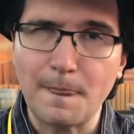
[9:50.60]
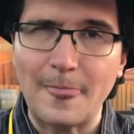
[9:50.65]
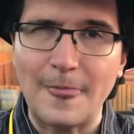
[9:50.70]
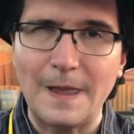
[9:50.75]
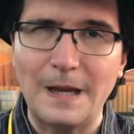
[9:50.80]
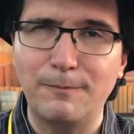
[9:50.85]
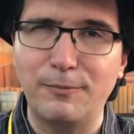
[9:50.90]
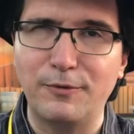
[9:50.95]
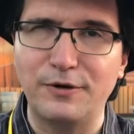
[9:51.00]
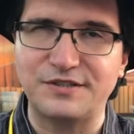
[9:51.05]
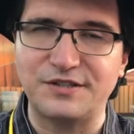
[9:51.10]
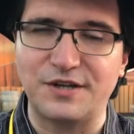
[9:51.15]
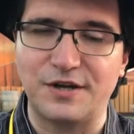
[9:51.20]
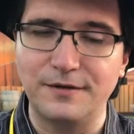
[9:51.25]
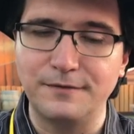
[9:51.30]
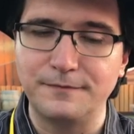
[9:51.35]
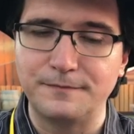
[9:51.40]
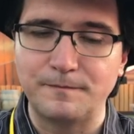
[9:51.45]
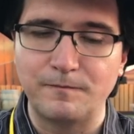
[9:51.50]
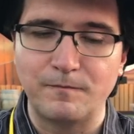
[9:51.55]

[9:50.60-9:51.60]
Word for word: They're pretty solid.